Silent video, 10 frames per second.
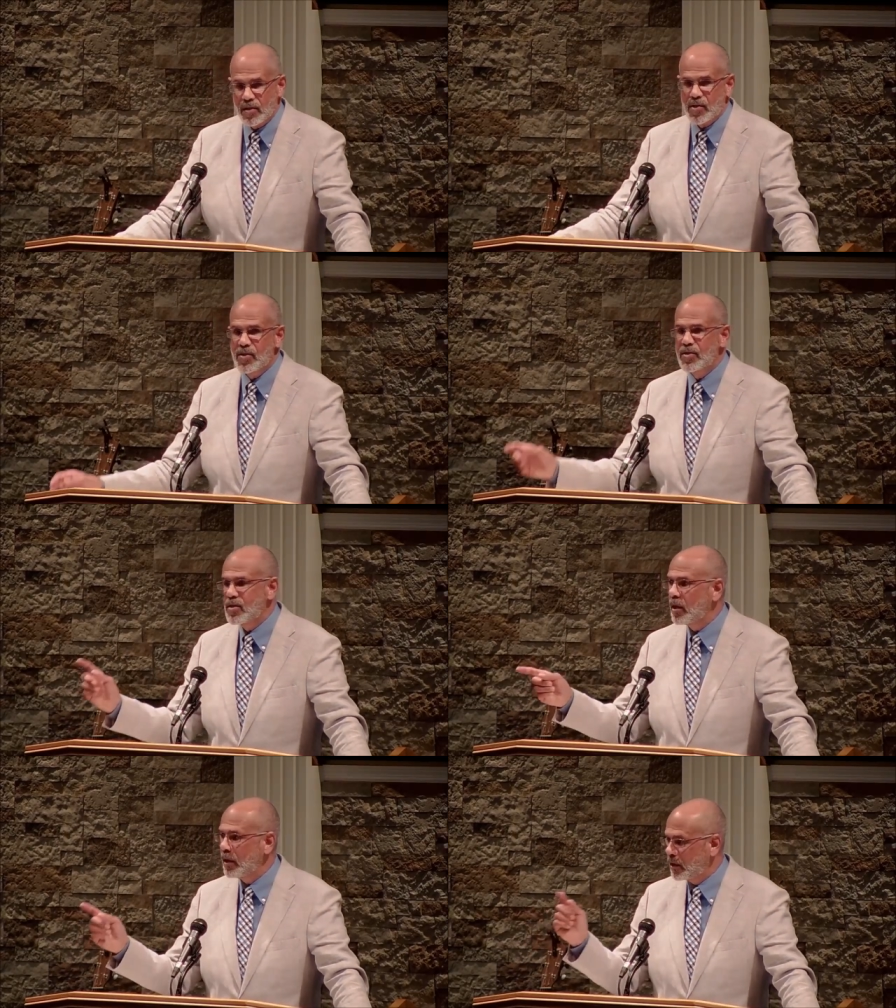
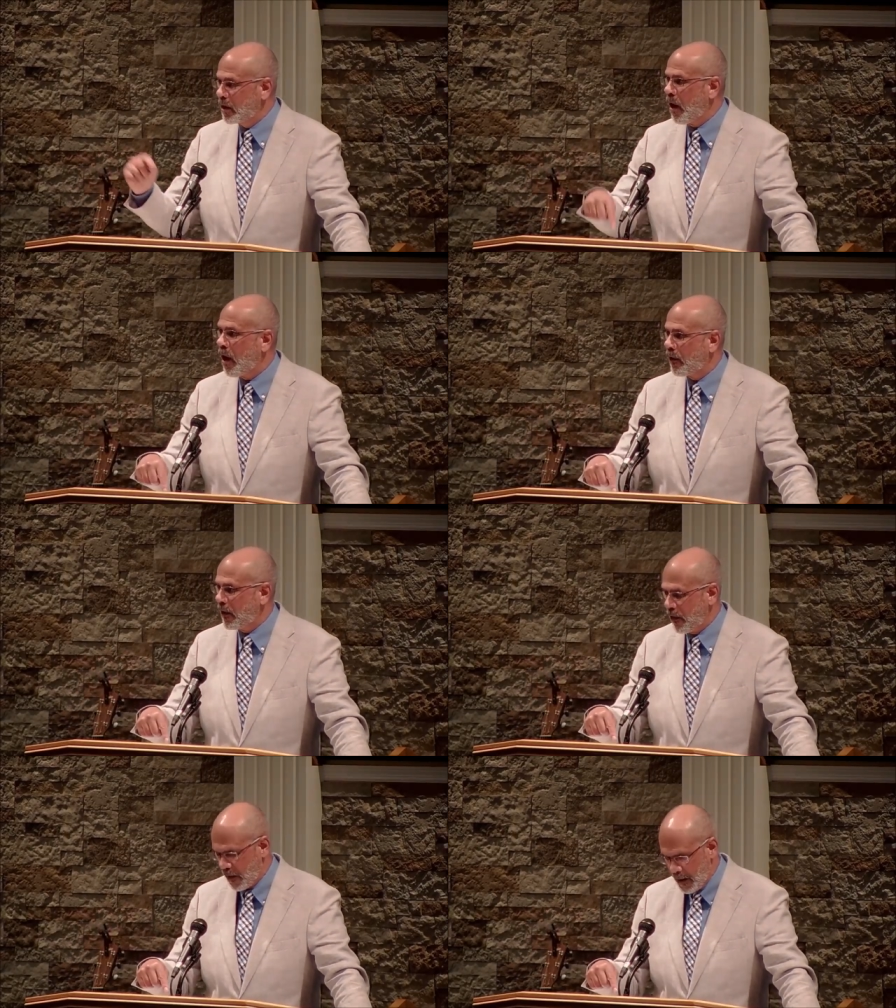still in
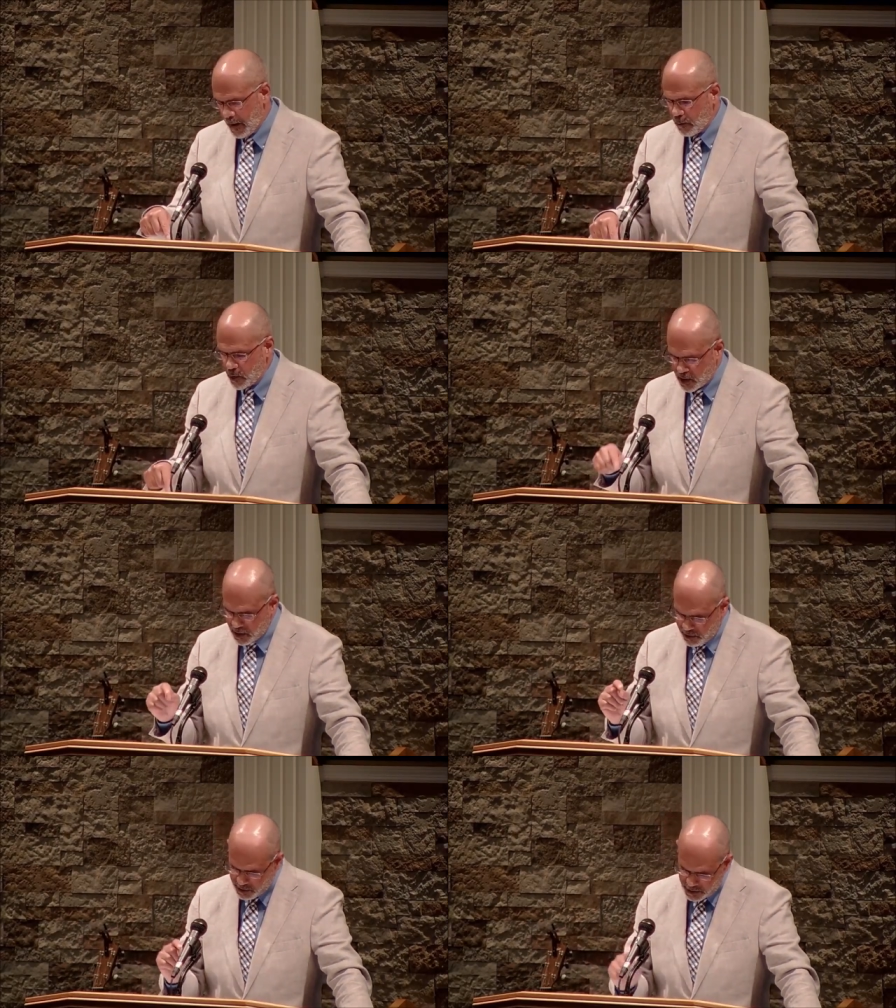Corinth, which
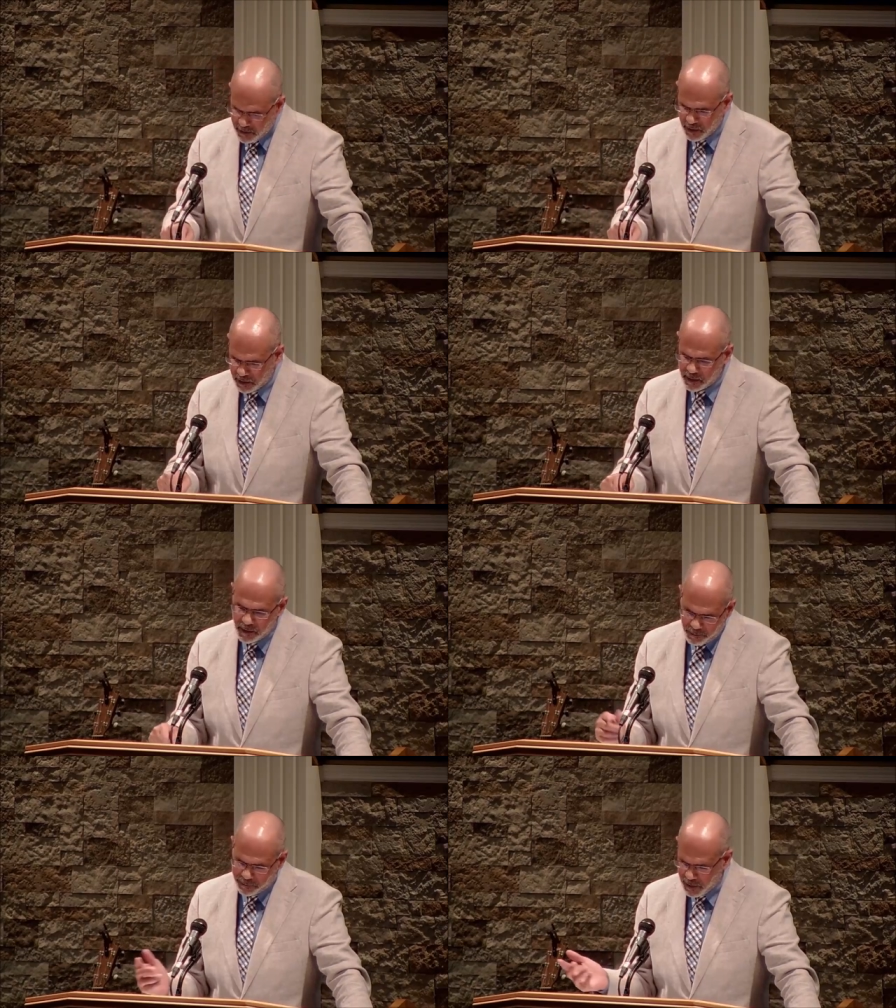gives us
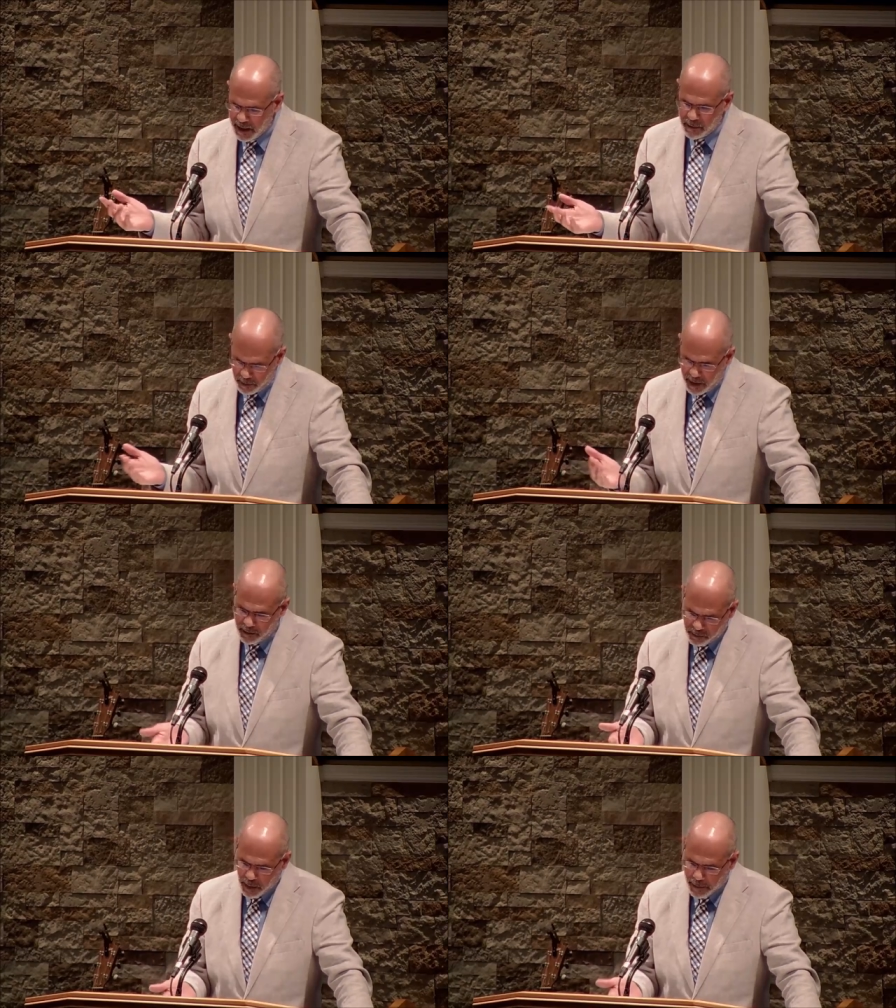he, he
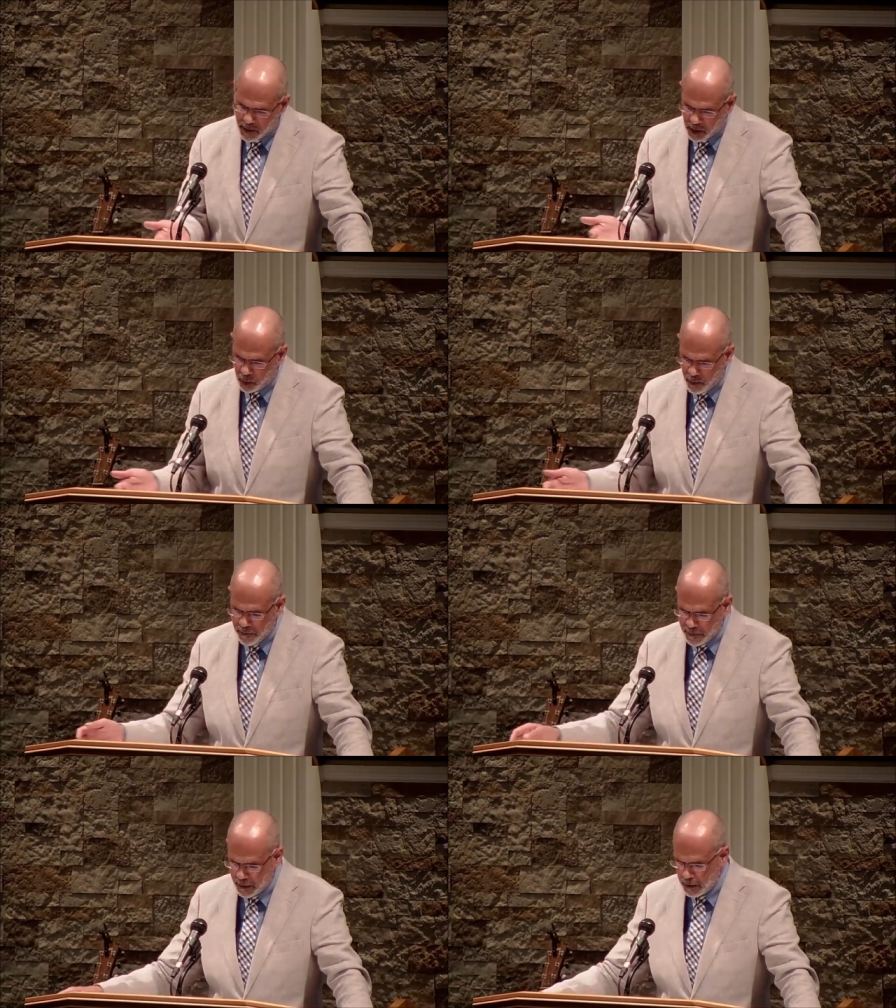was probably a
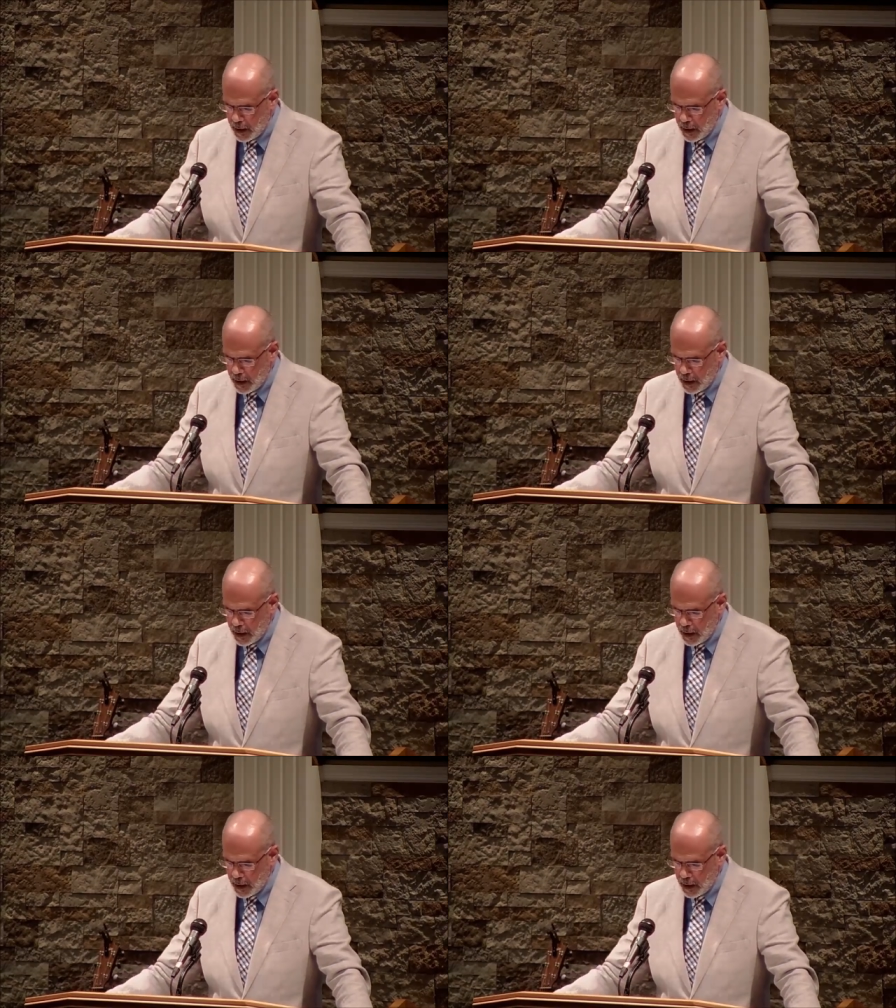Corinthian.